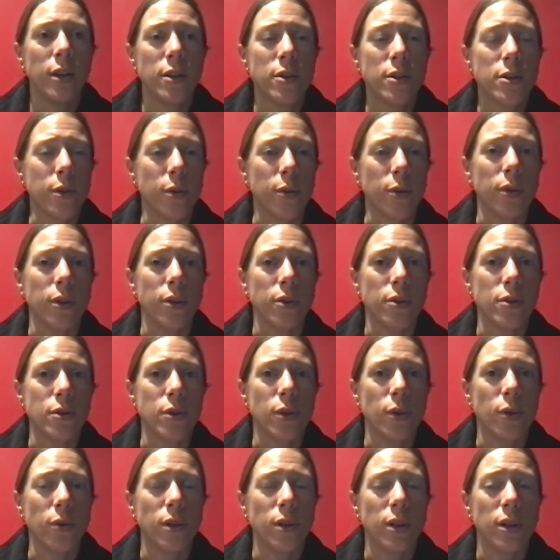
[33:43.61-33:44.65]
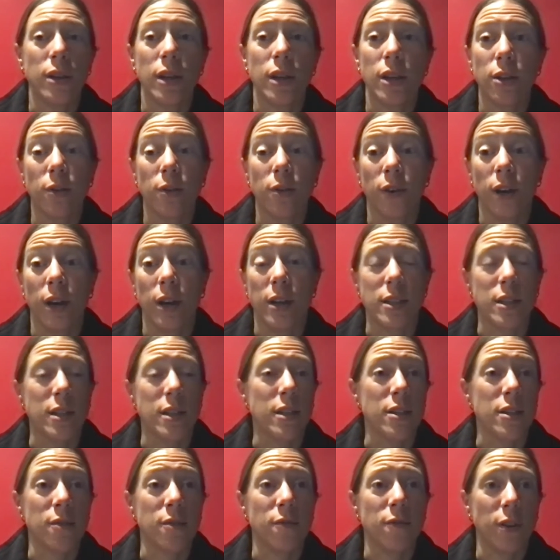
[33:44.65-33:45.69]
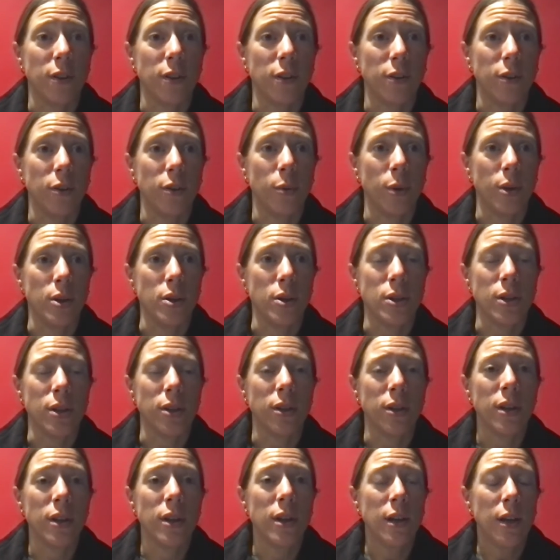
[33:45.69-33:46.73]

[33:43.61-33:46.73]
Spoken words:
So there's no need. Thank you for asking. That's a very good question.